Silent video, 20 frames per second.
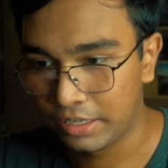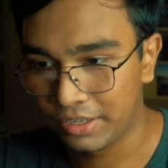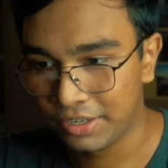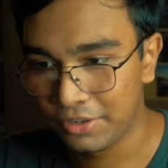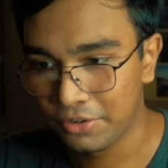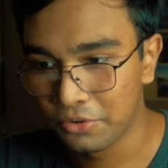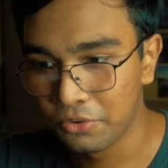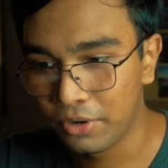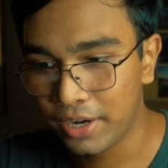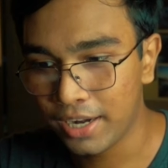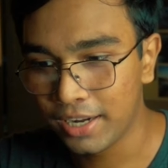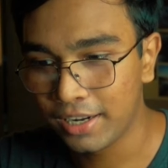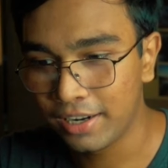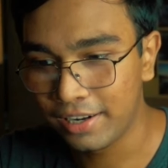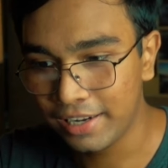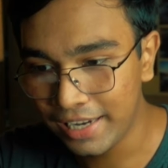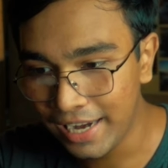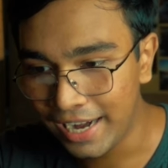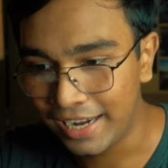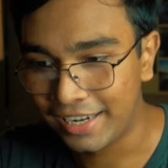you can
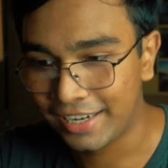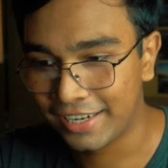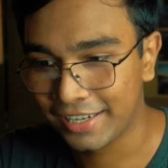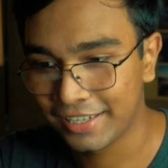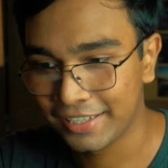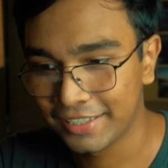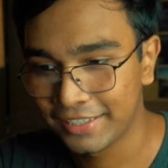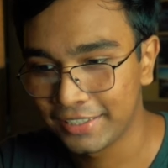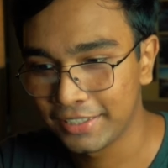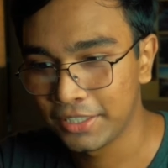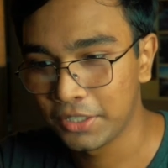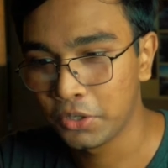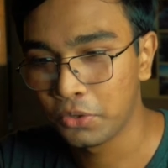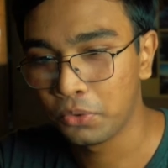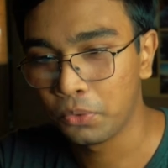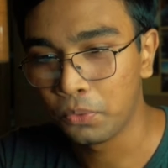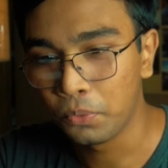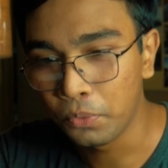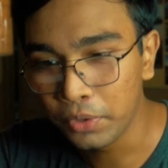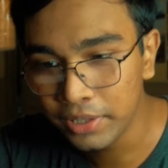create
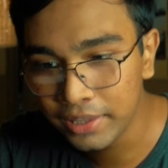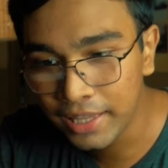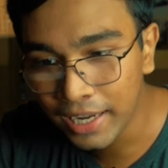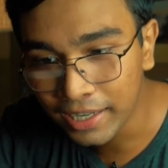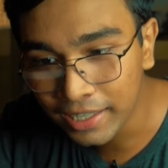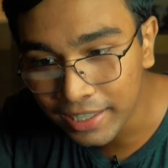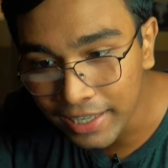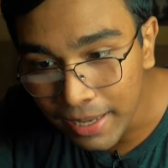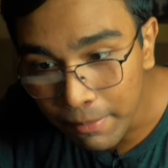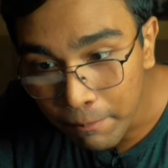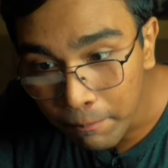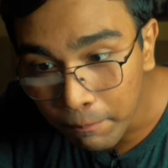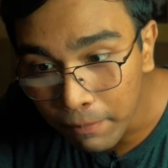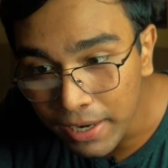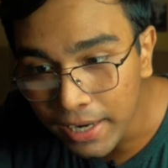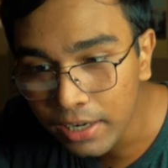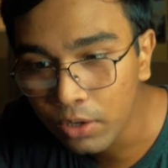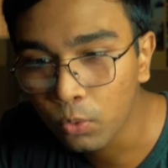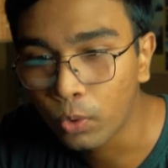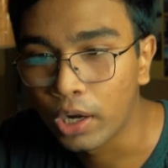with that
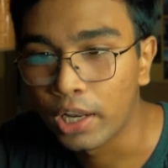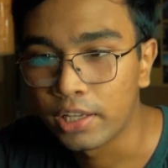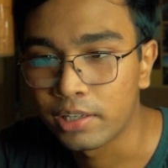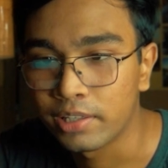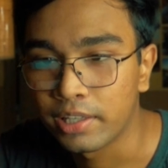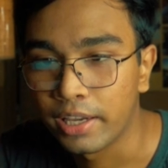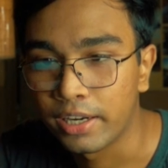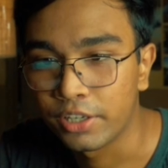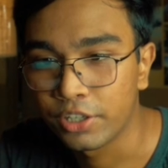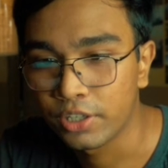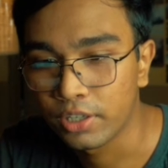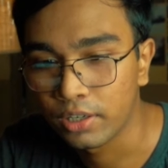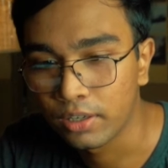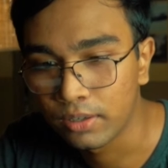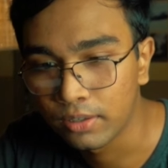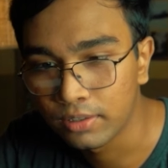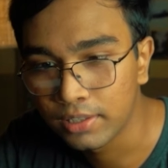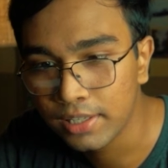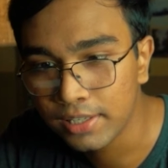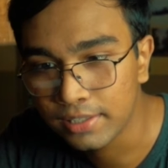template wala section.
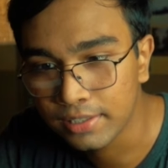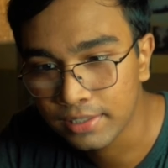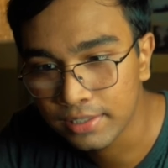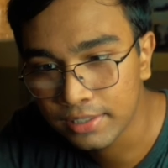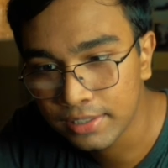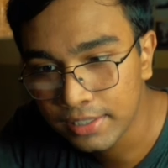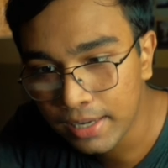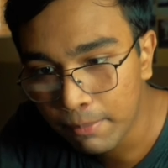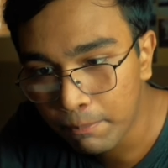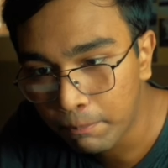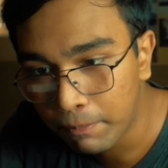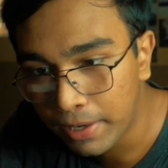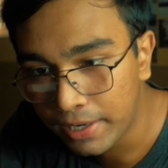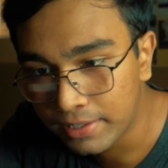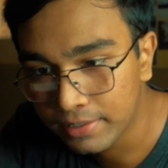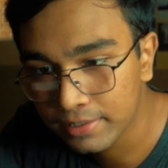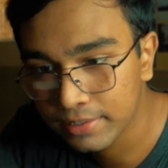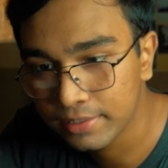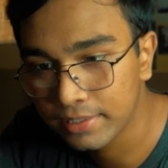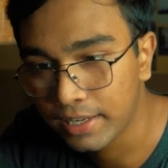This templates